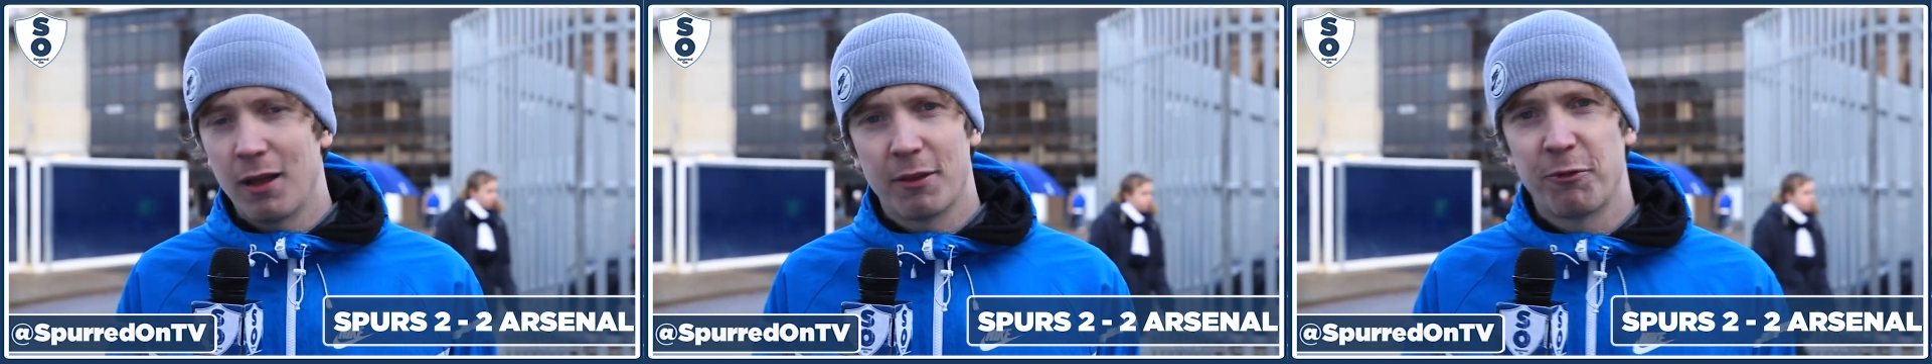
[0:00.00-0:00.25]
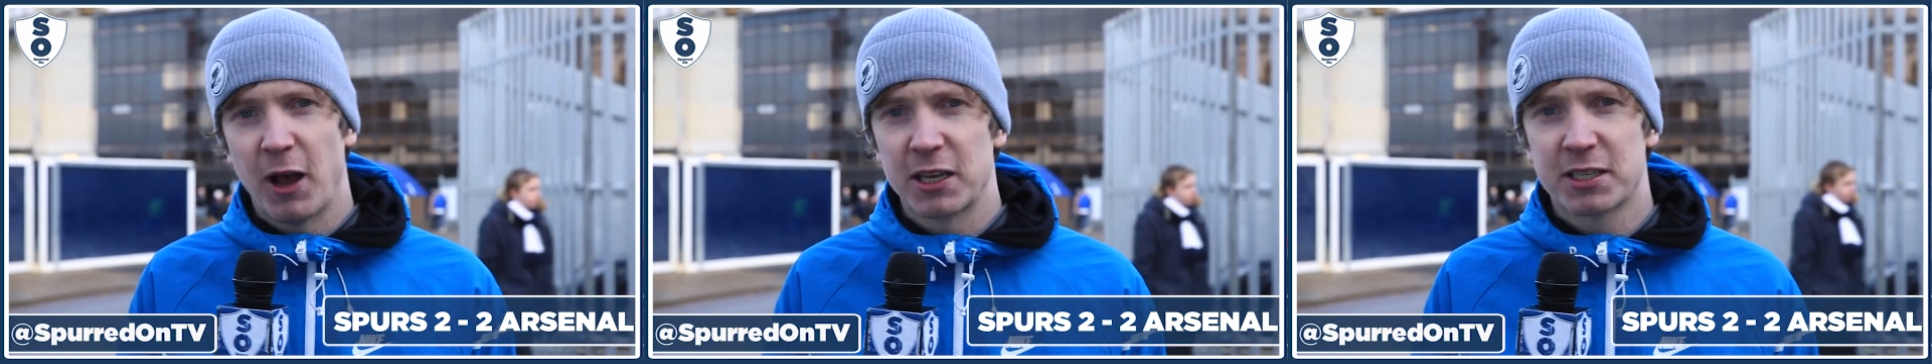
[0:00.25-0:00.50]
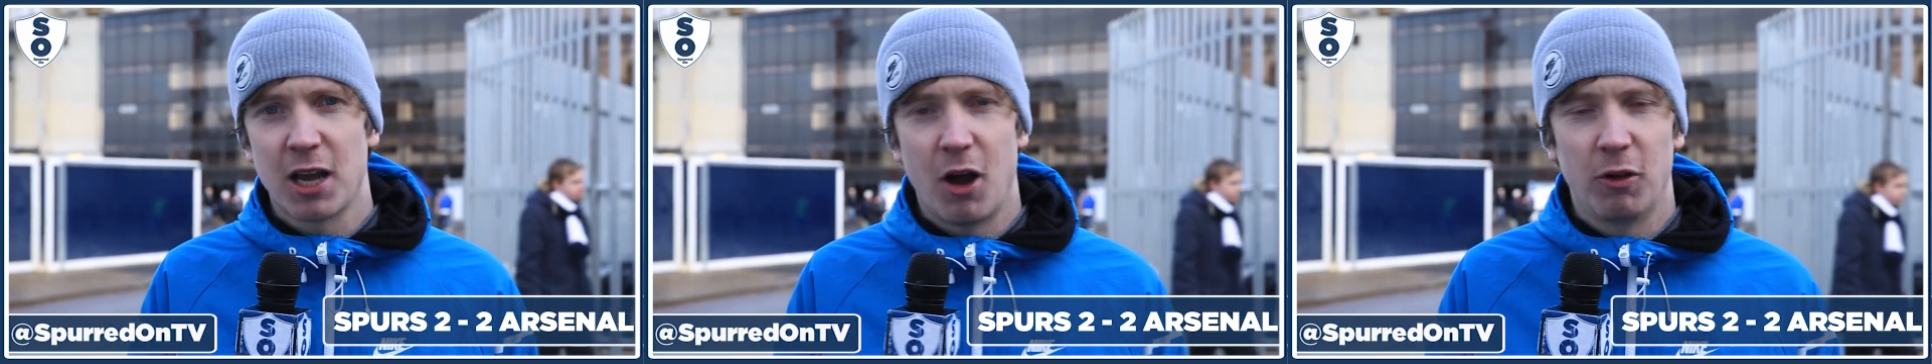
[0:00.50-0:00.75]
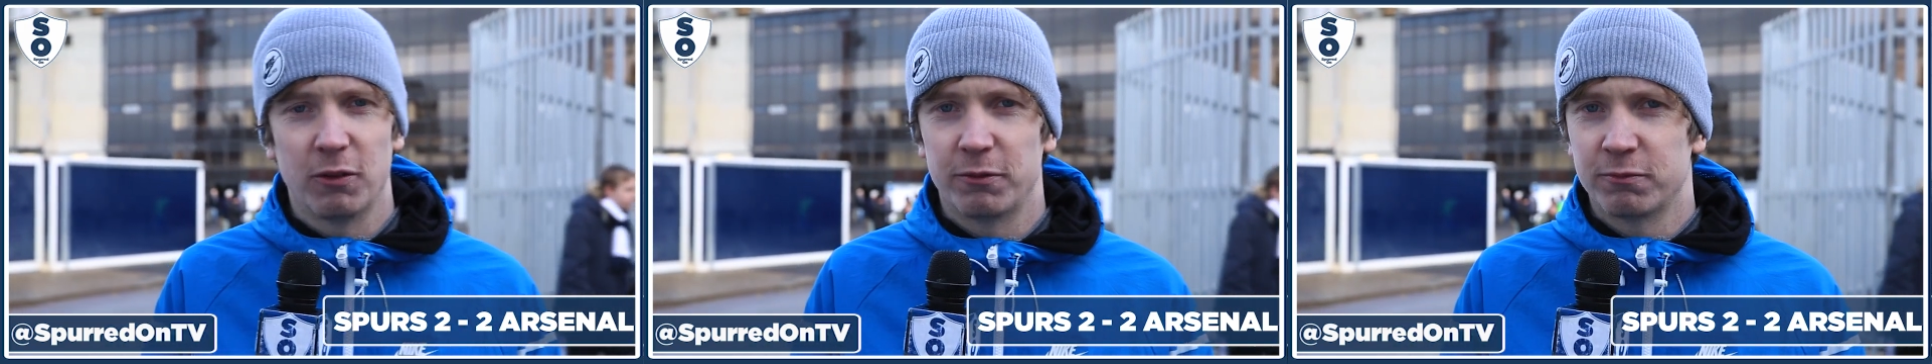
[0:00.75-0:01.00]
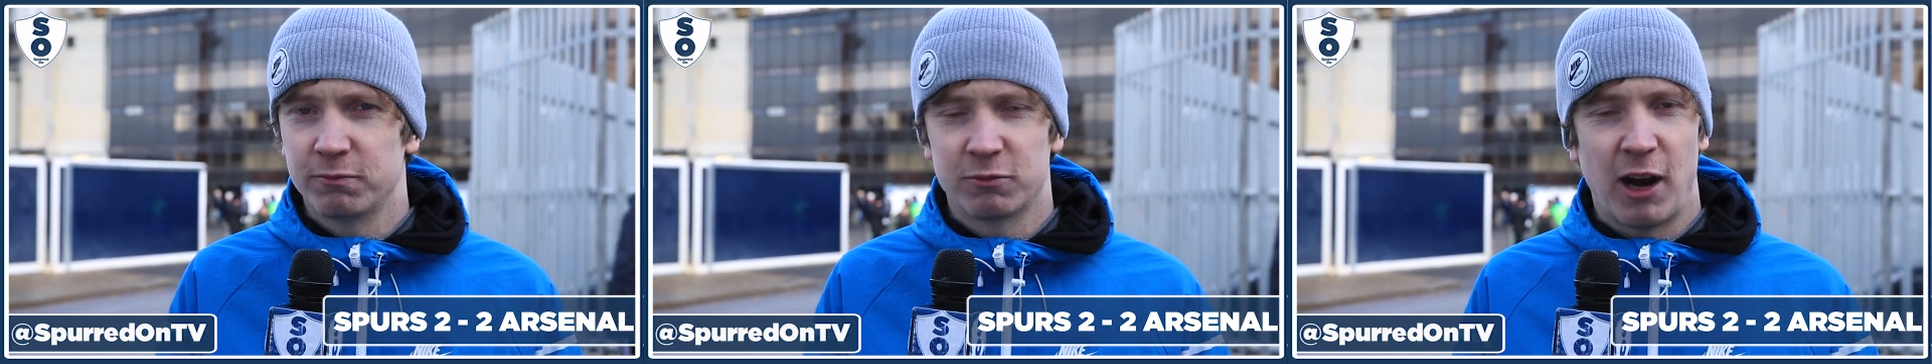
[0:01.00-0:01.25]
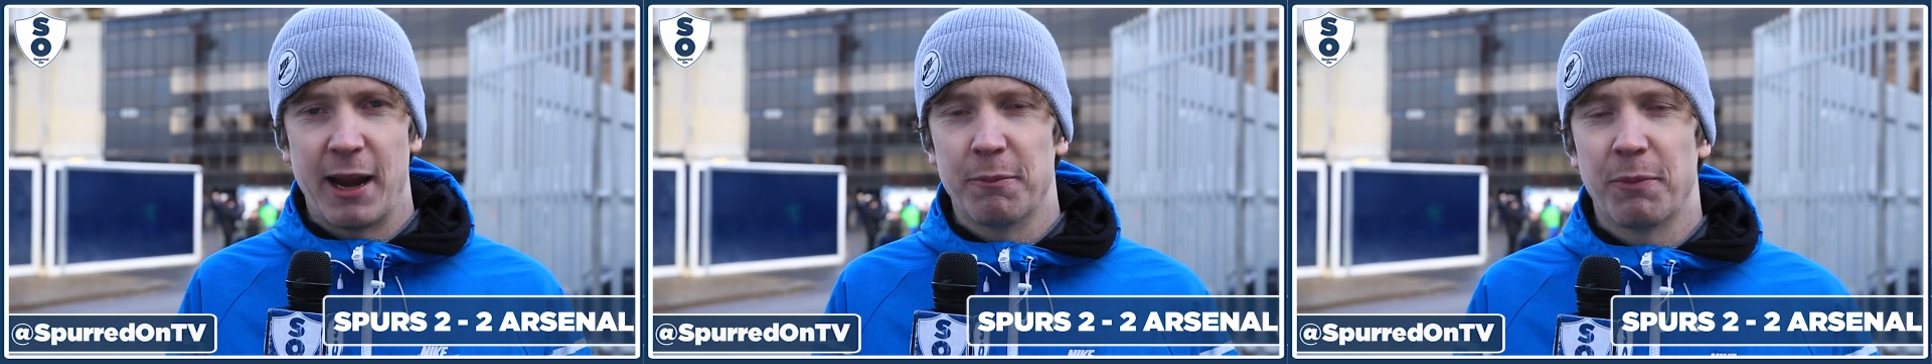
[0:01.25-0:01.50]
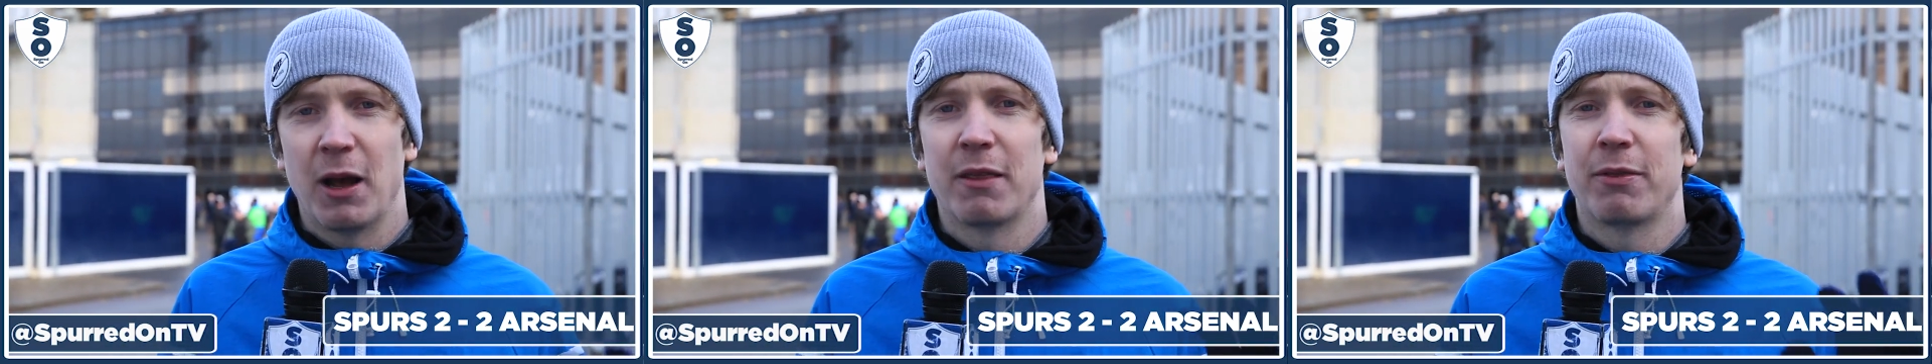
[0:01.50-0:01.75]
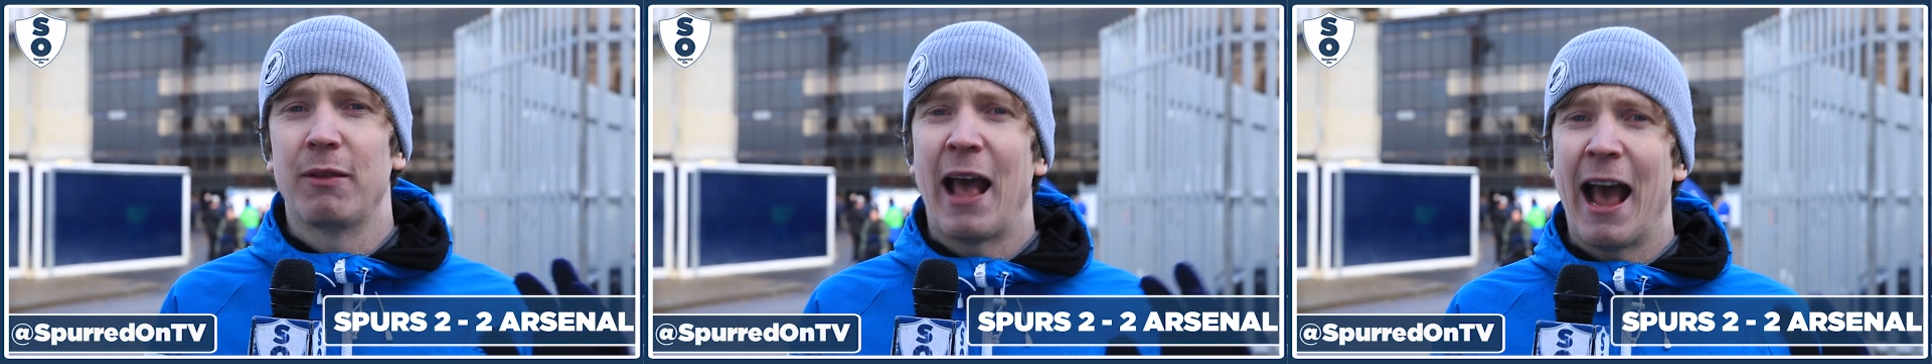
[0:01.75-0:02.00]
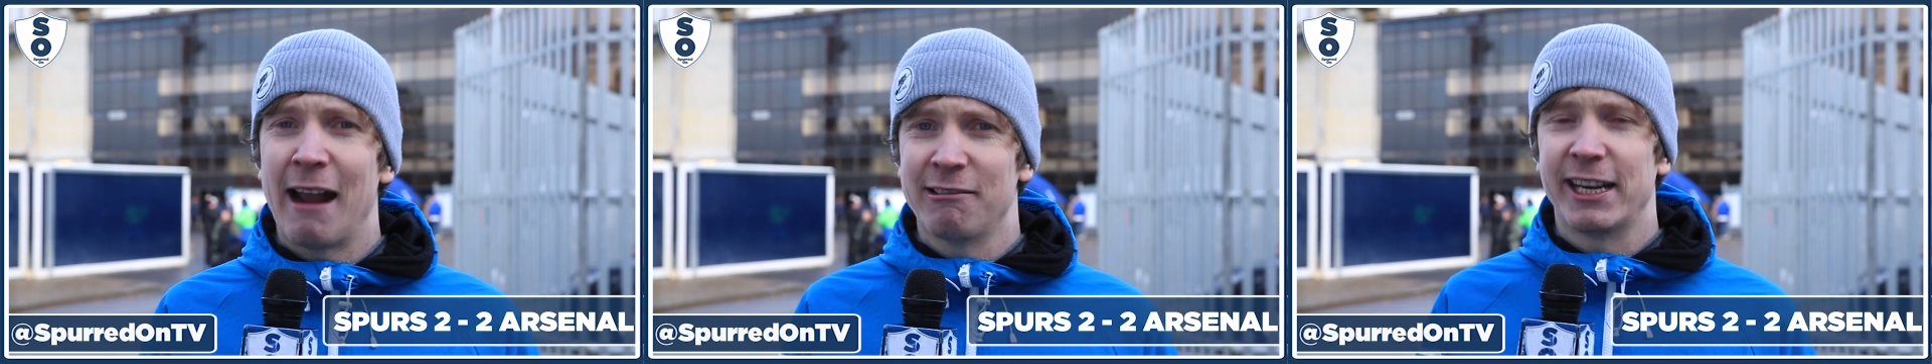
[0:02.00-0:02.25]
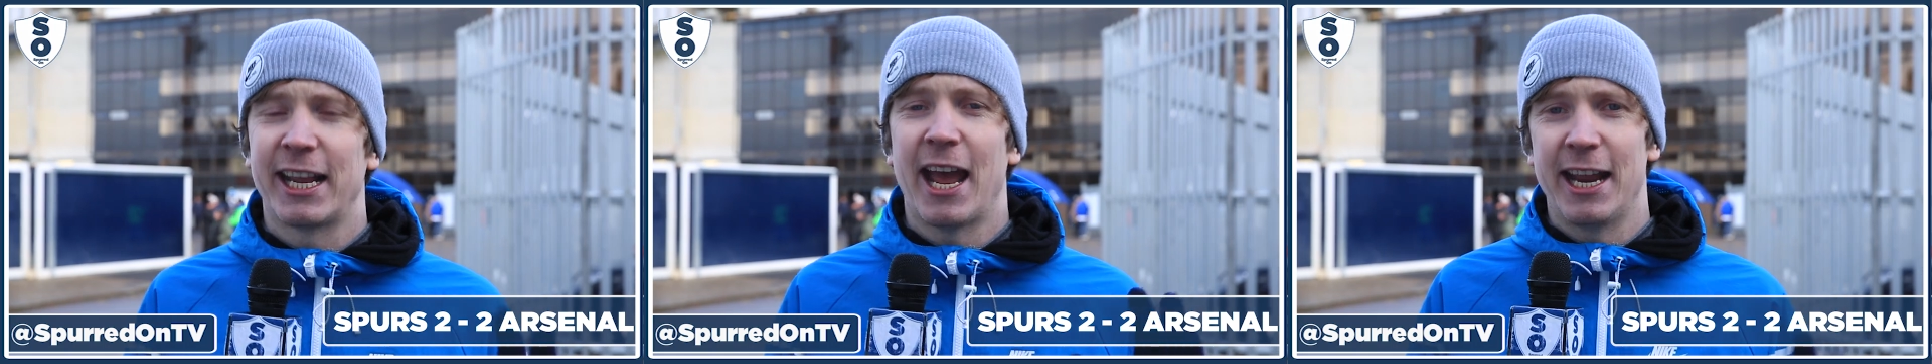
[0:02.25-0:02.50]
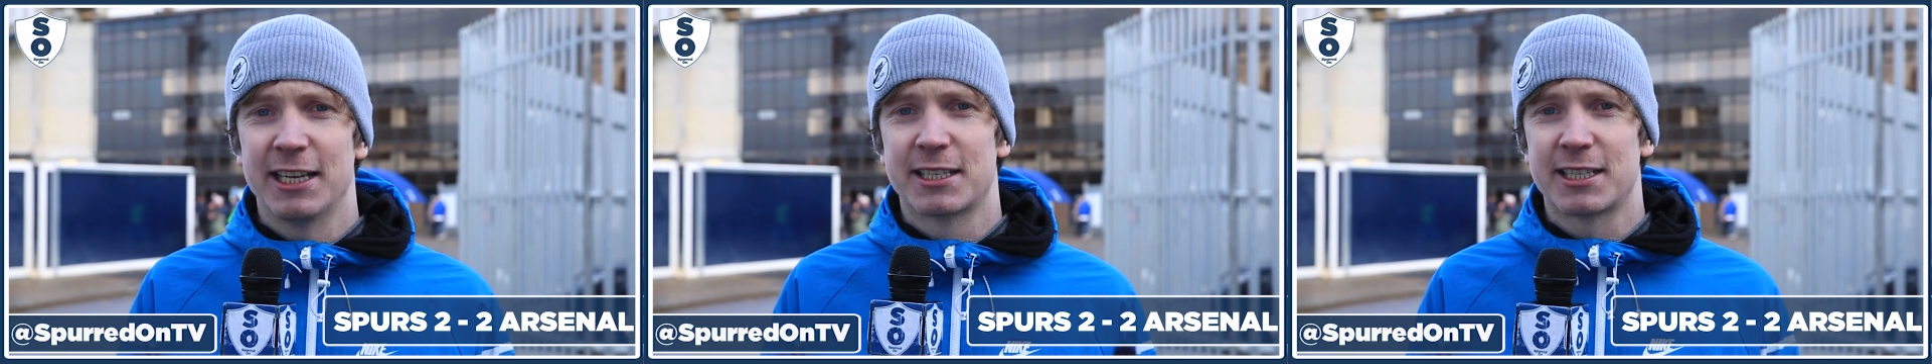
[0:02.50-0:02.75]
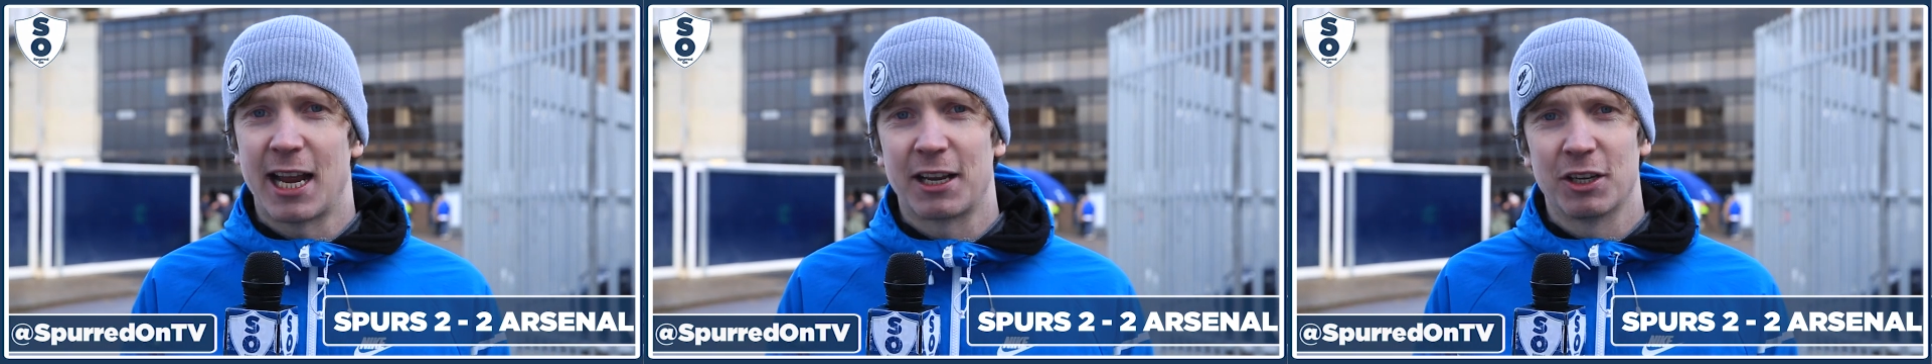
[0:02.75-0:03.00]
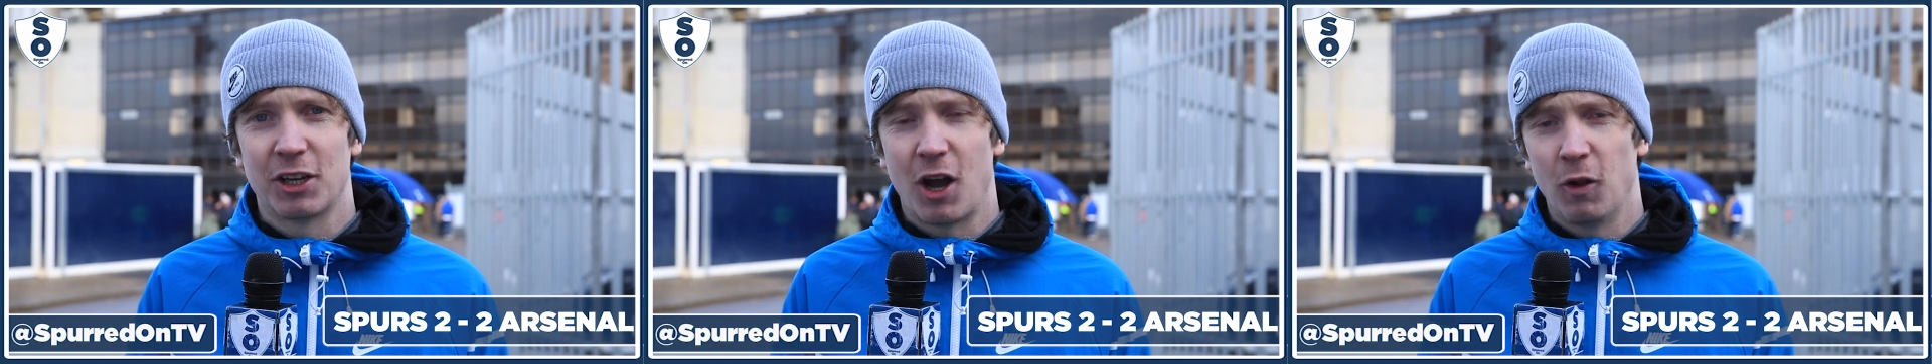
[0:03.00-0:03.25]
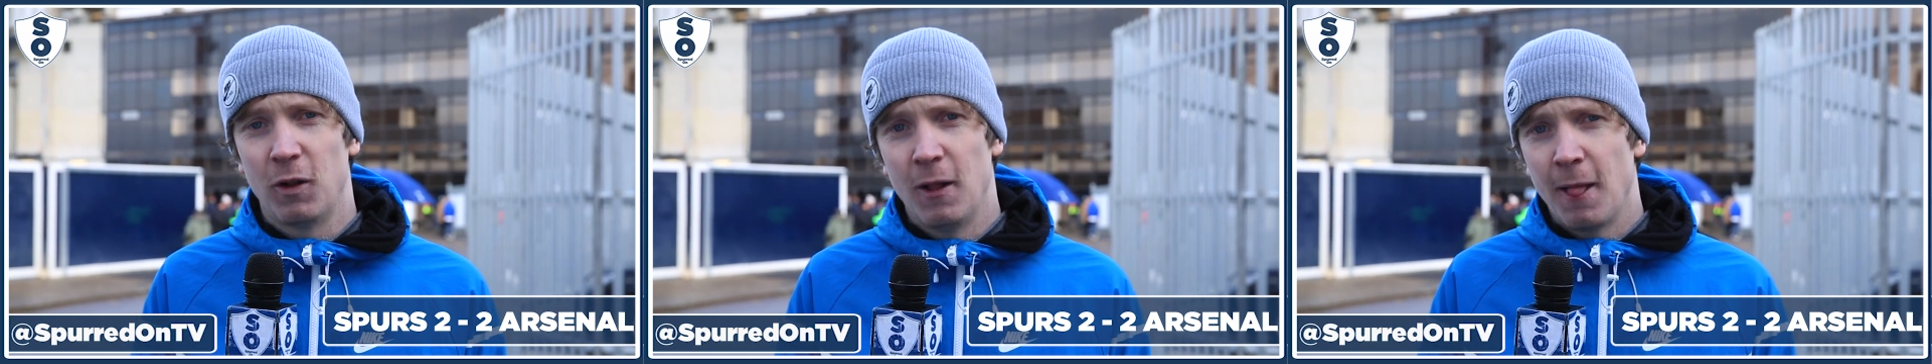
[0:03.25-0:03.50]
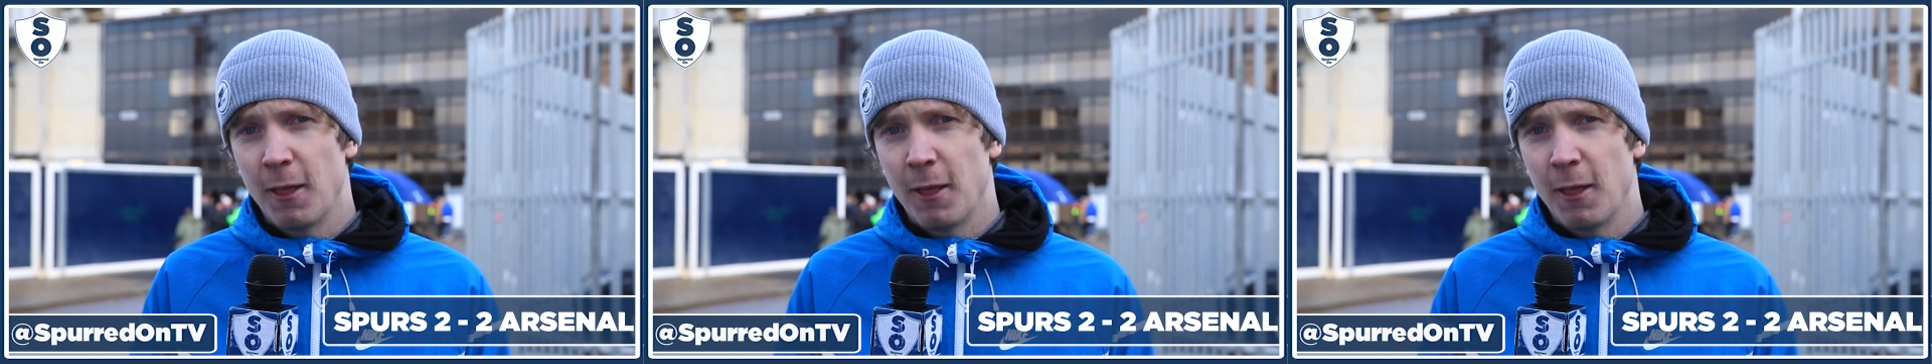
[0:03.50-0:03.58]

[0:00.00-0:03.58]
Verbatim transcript: The first goal, great, but Harry Kane's second goal